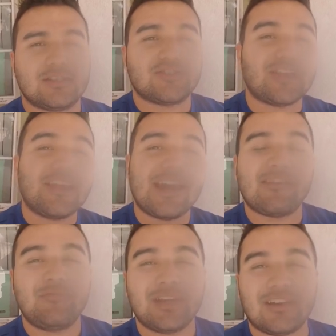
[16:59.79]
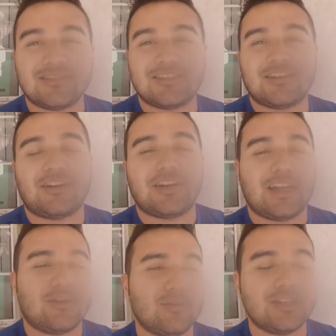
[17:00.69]
So now that everybody else is gone
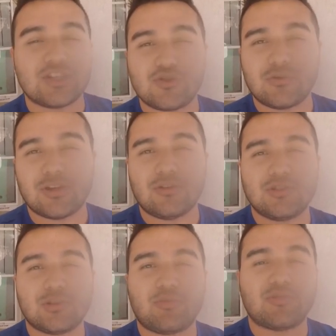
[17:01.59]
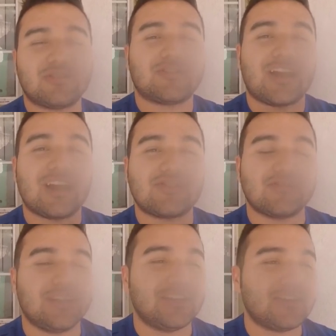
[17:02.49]
and only the true and loyal supporters are
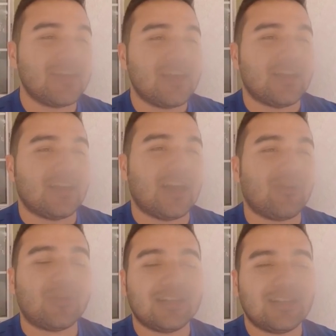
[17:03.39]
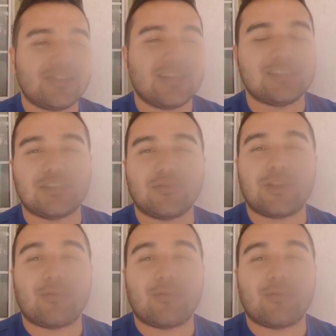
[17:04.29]
actually here, uh, I want to let you guys know